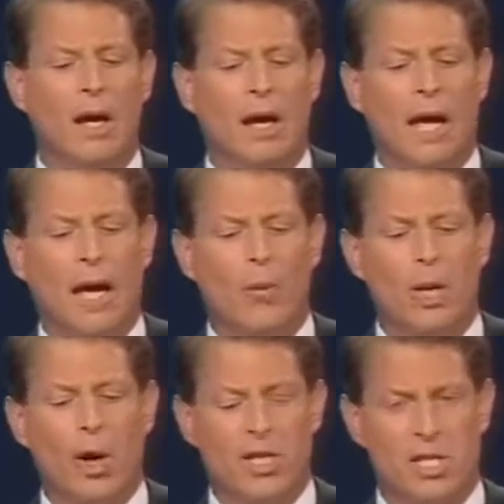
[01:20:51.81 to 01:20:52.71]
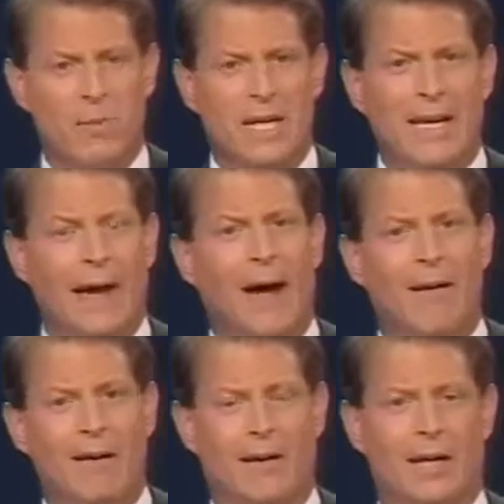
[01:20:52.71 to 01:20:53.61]
And we ought to speak
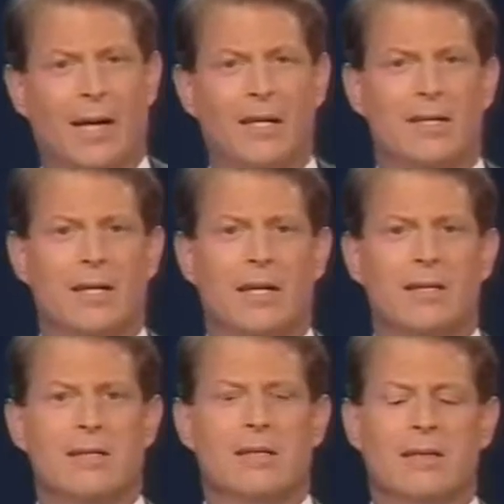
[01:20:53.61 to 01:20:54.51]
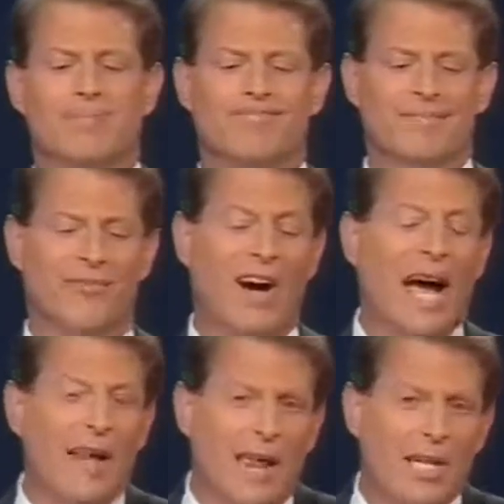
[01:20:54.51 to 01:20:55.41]
out against these
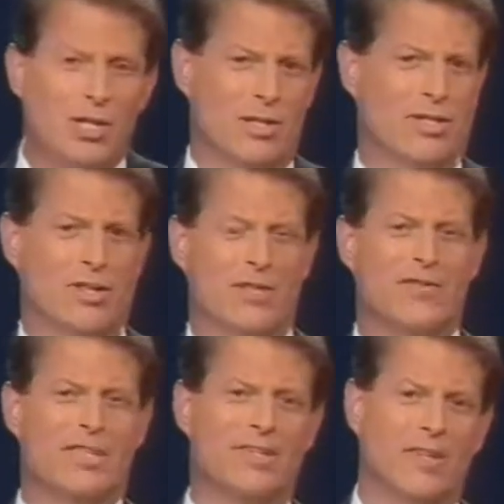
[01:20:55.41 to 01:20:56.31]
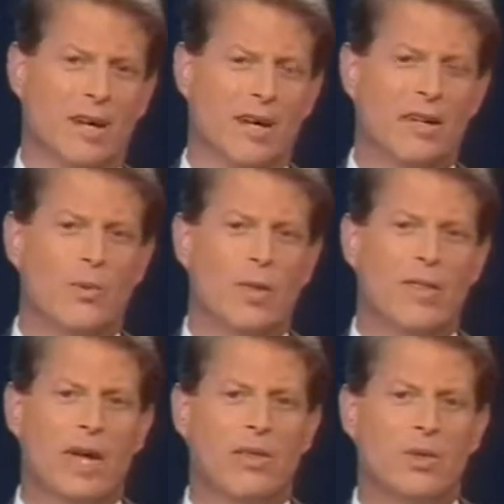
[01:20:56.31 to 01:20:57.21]
violations of civility when
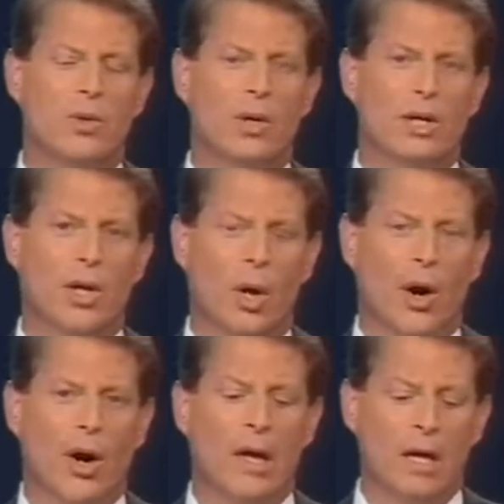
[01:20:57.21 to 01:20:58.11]
they do occur.